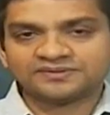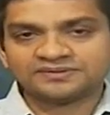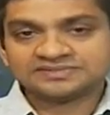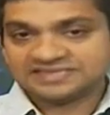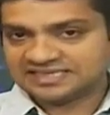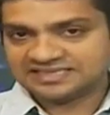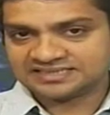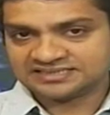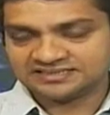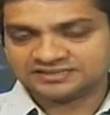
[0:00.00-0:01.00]

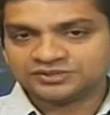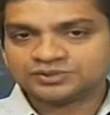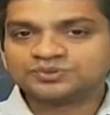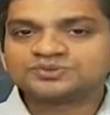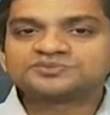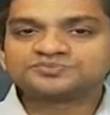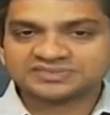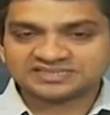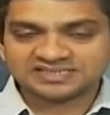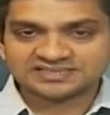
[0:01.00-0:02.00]
genetically to
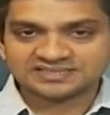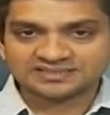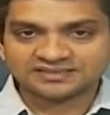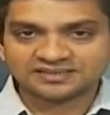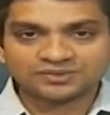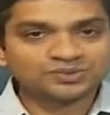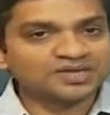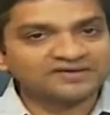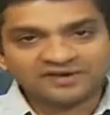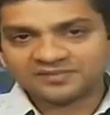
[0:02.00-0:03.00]
stresses, to
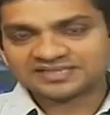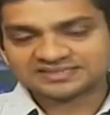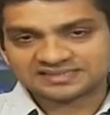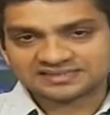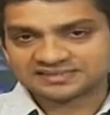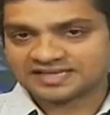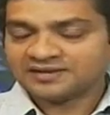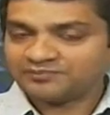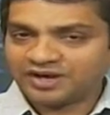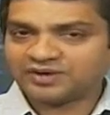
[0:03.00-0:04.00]
environmental stresses,
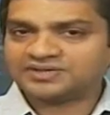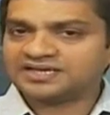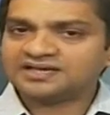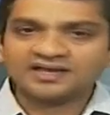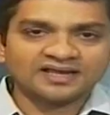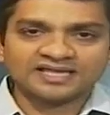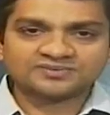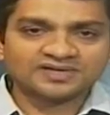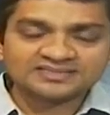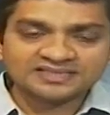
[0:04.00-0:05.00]
biotic as
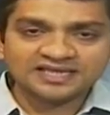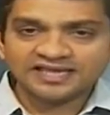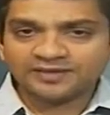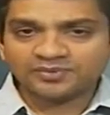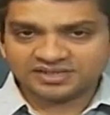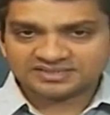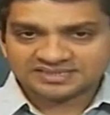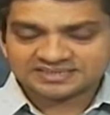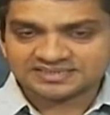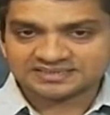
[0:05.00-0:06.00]
well as the abiotic
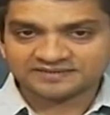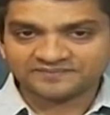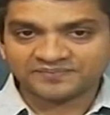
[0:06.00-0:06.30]
stresses.